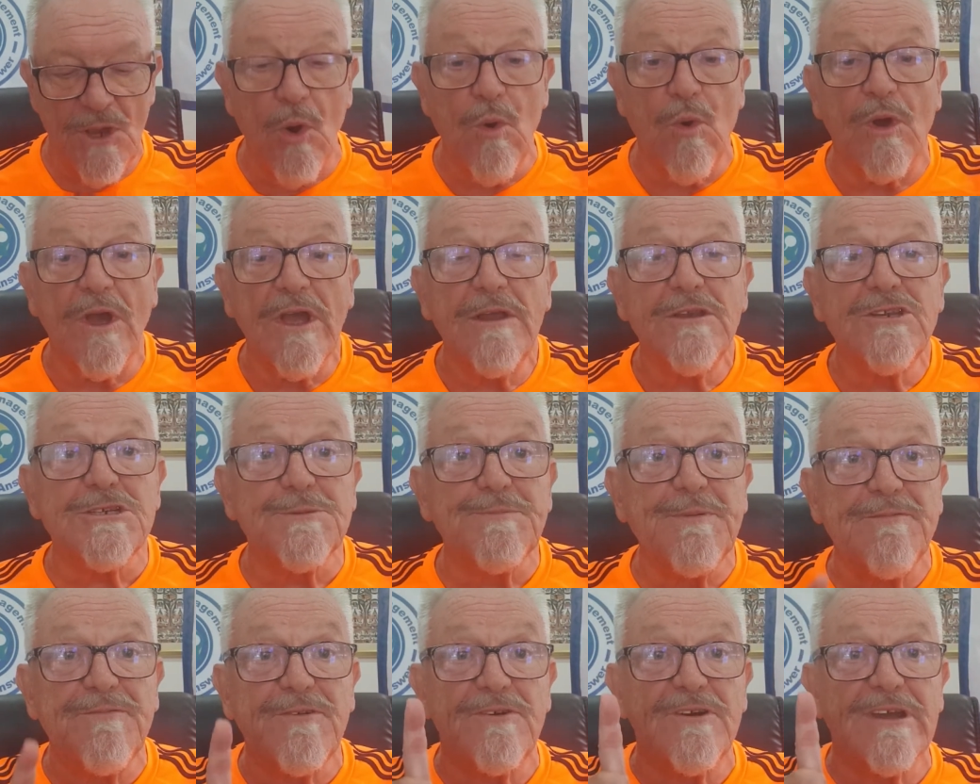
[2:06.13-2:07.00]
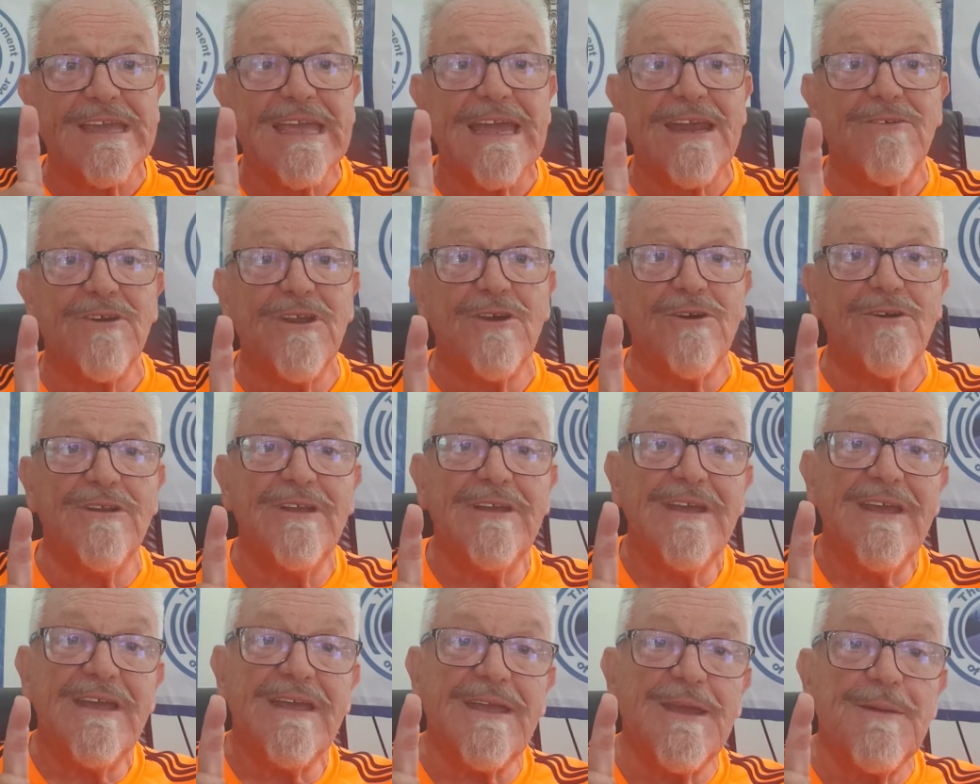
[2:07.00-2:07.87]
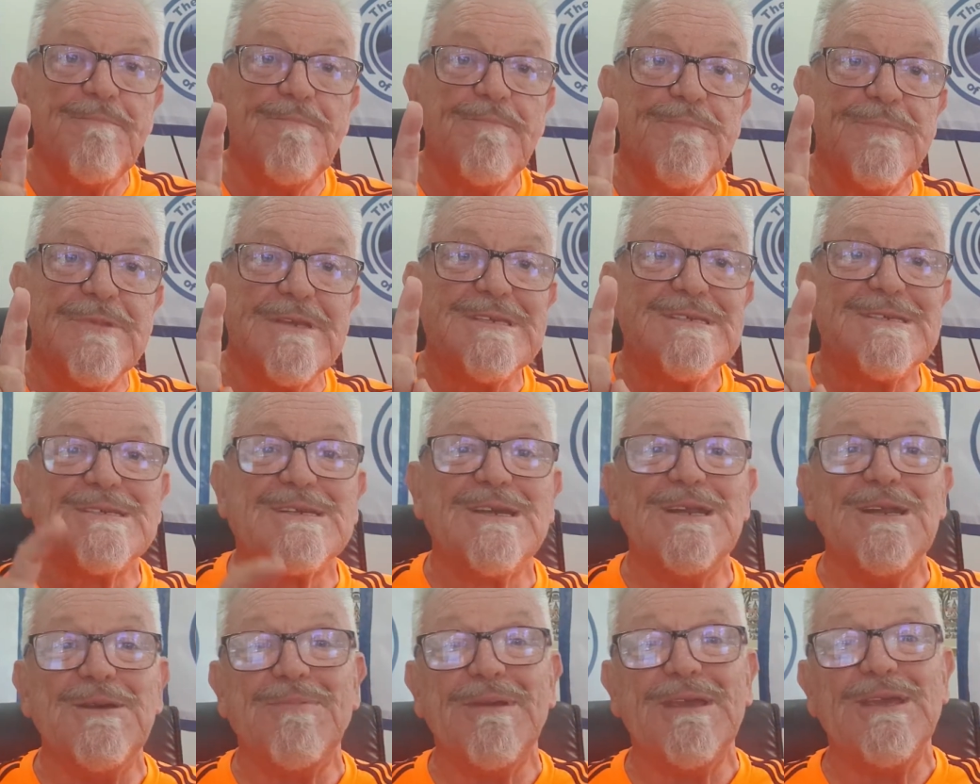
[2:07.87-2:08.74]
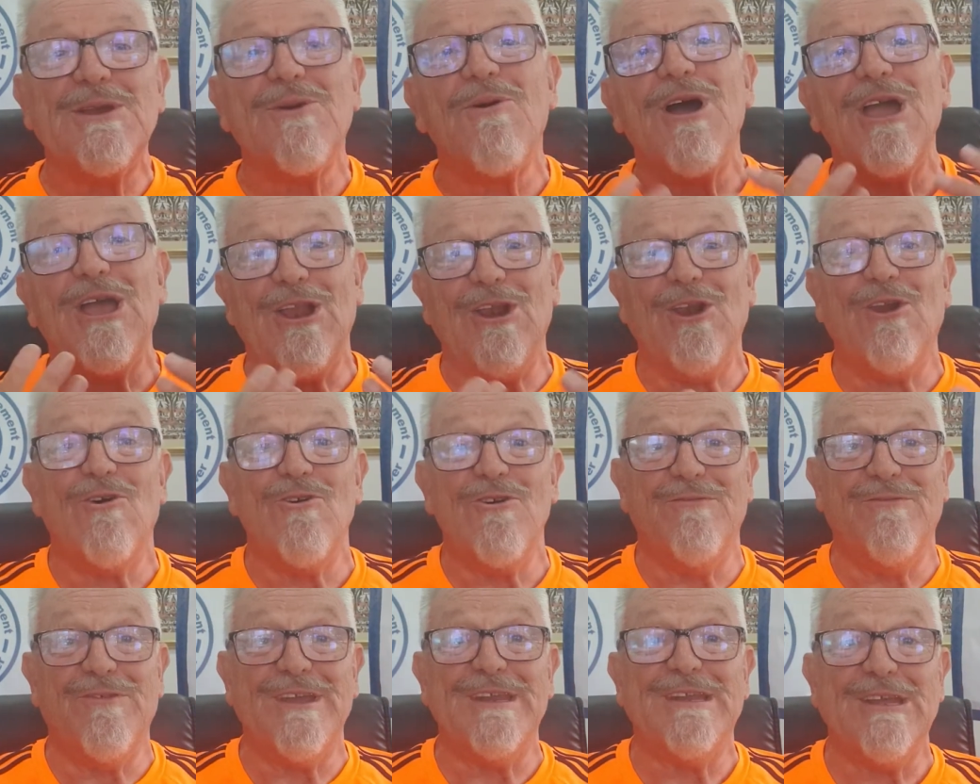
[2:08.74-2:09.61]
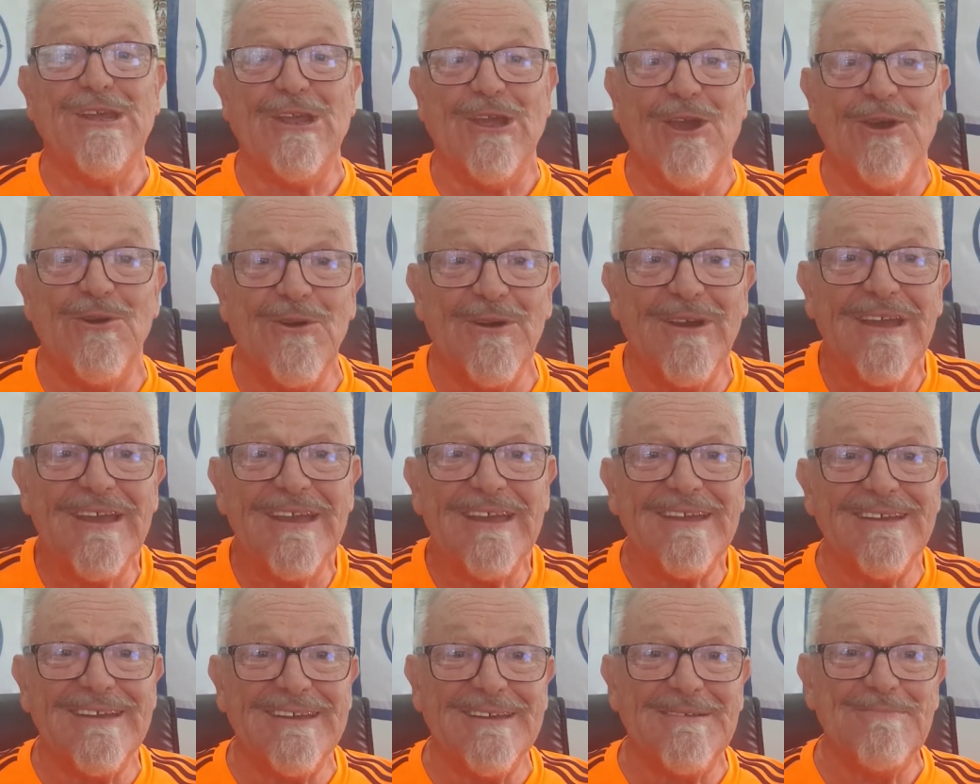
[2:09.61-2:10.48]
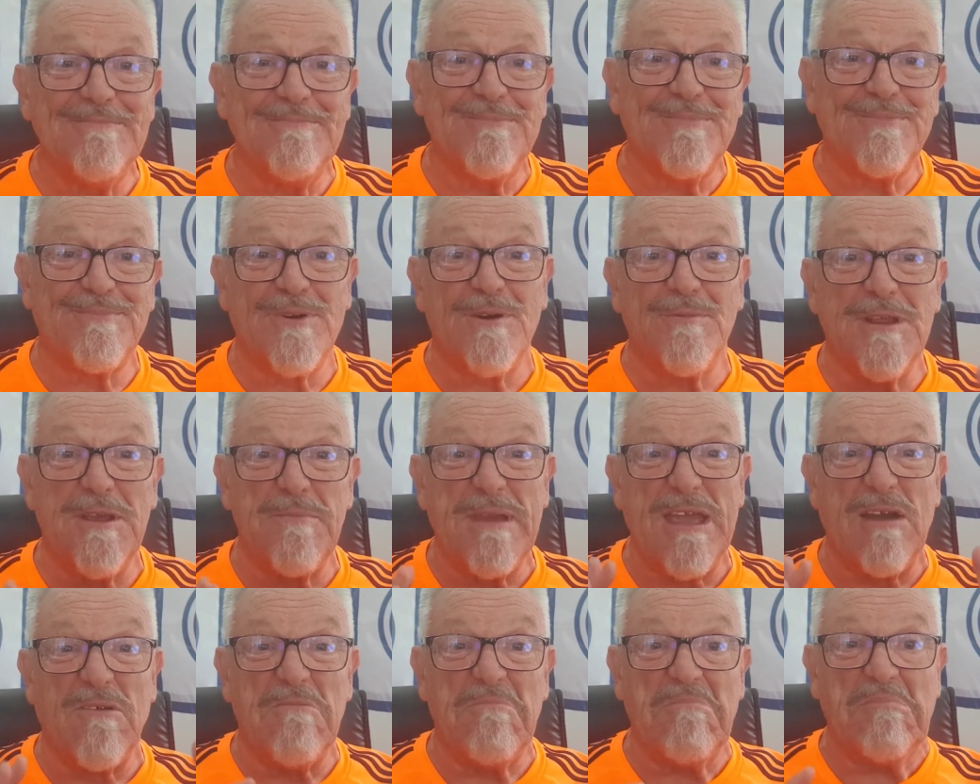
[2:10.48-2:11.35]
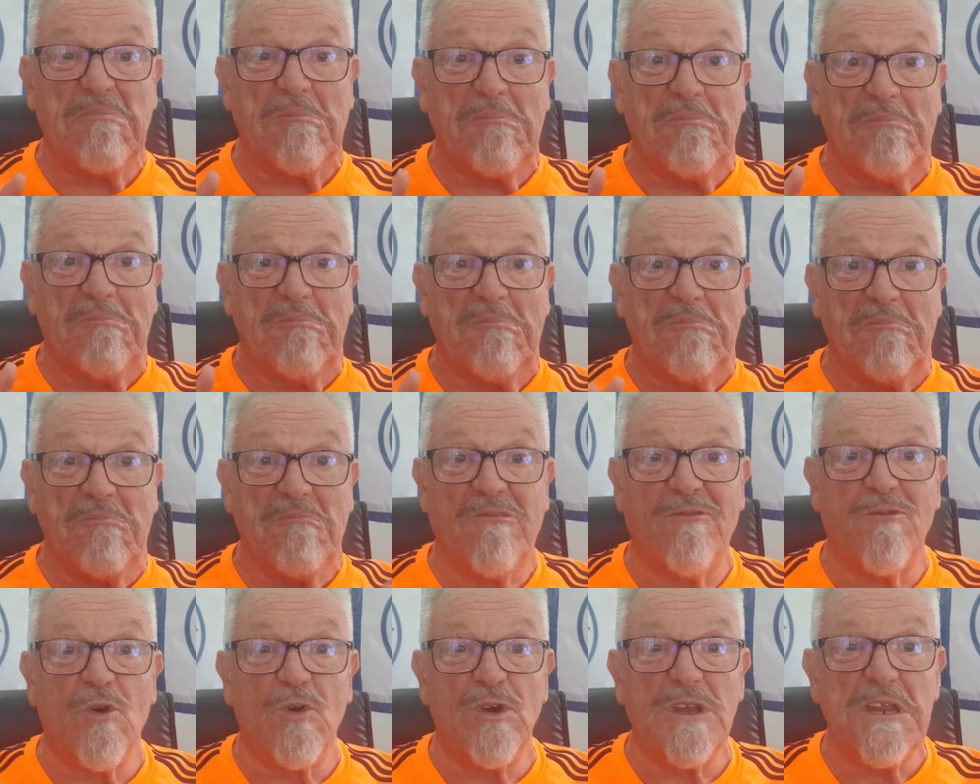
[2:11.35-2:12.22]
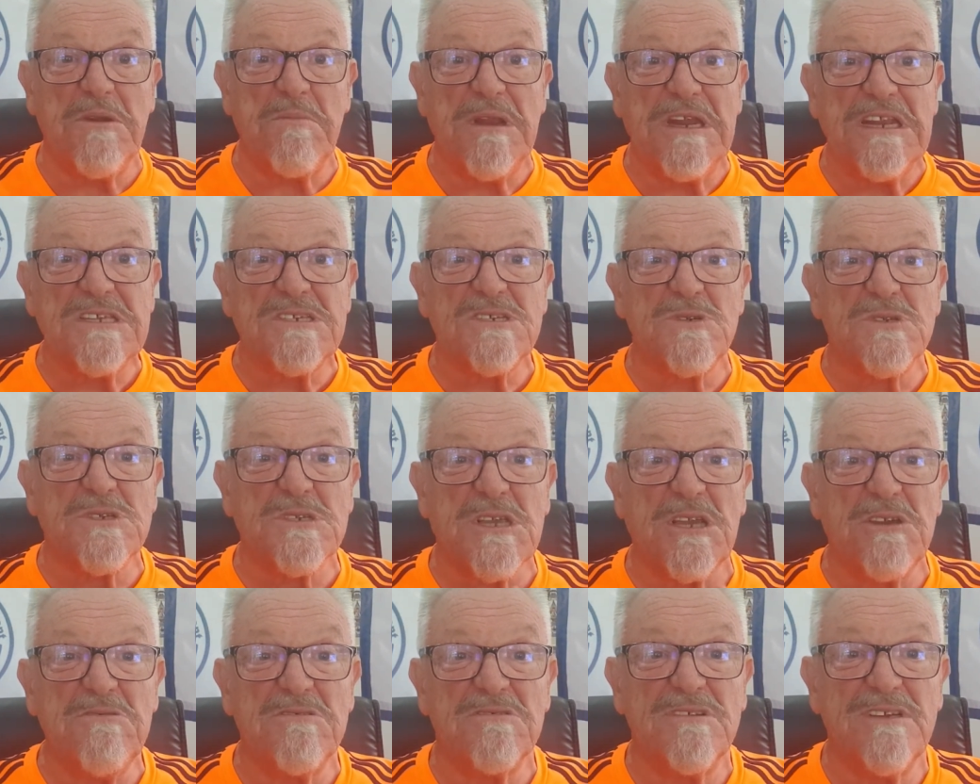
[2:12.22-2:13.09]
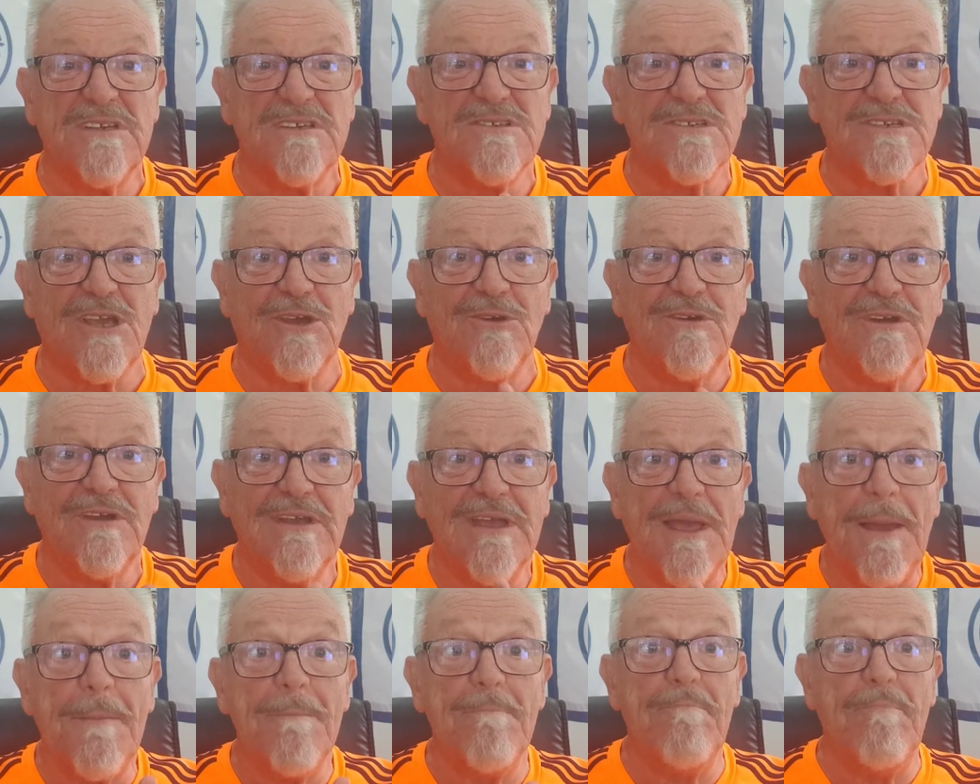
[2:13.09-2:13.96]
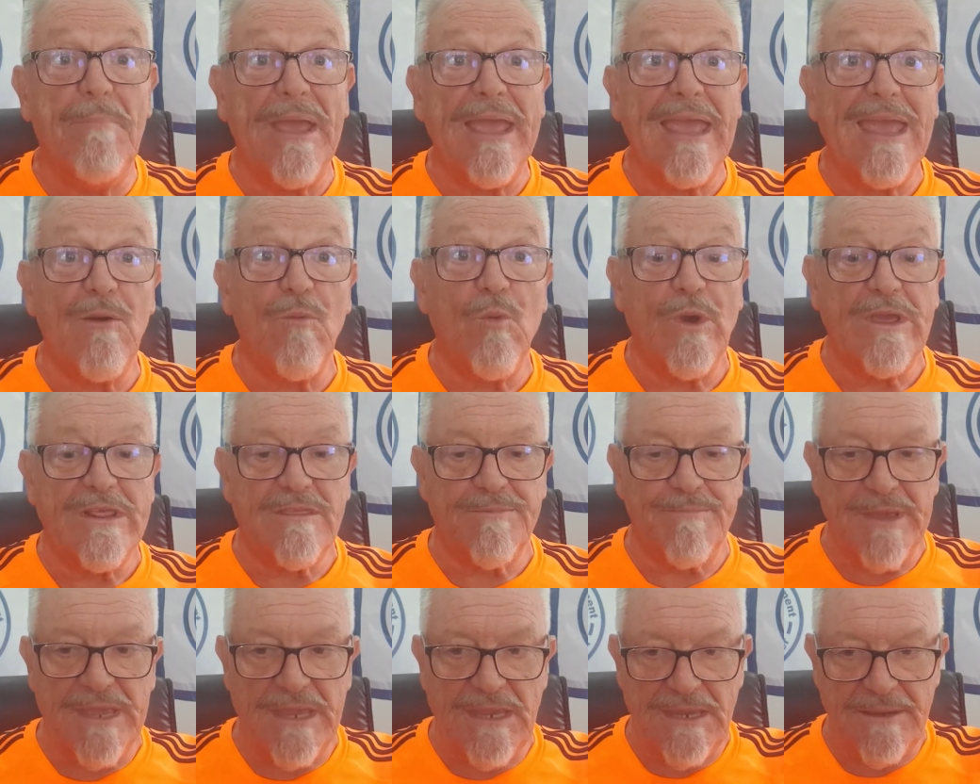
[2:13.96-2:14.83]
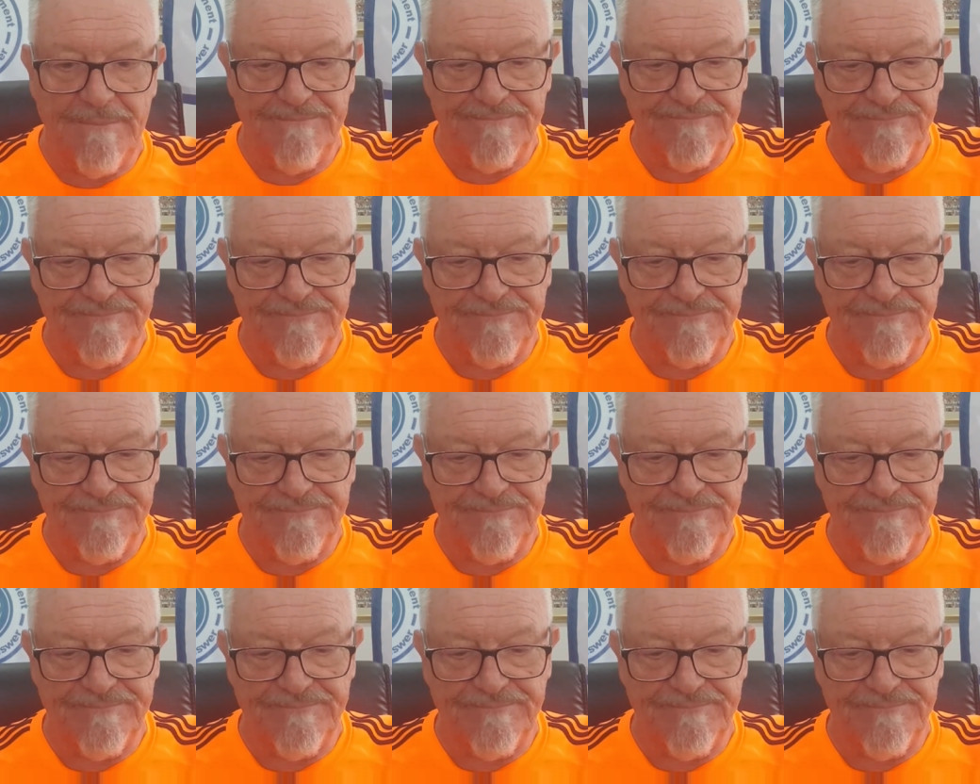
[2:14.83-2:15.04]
Oh, just before I carry on, this is going to be quite a long video, probably about 14 minutes or so bear with me.